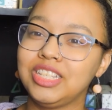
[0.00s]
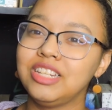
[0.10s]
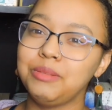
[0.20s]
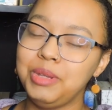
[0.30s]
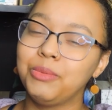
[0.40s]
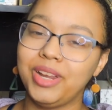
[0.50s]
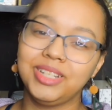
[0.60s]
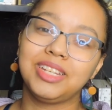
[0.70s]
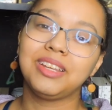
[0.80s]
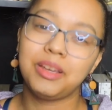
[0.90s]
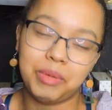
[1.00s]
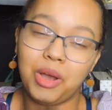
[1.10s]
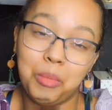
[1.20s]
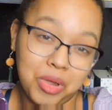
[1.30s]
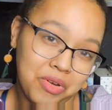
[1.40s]
listen to me rant
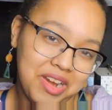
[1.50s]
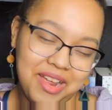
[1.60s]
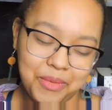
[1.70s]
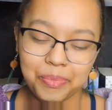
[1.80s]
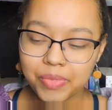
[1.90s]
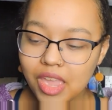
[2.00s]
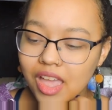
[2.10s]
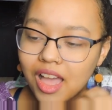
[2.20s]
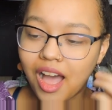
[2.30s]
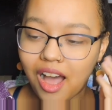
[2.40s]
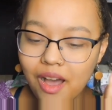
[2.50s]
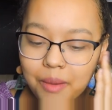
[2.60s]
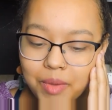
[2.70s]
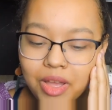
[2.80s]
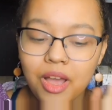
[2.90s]
about a book right
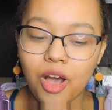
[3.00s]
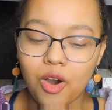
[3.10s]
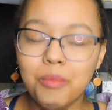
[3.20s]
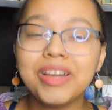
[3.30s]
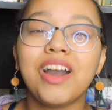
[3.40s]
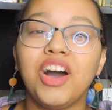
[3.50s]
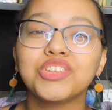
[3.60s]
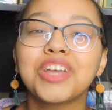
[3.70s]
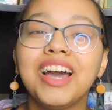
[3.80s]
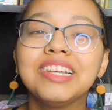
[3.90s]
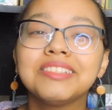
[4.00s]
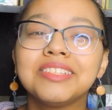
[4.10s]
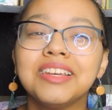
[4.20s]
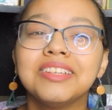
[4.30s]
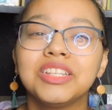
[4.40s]
now. Oh my gosh,
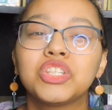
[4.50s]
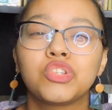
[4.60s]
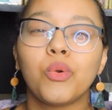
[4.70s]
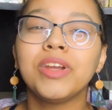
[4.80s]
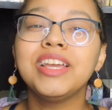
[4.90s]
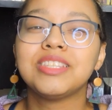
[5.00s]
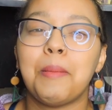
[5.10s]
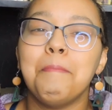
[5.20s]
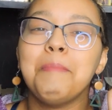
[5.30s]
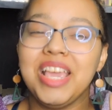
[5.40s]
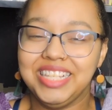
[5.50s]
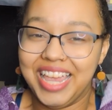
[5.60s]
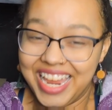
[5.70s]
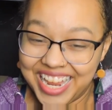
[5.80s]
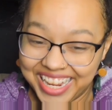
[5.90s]
guys, this story is amazing.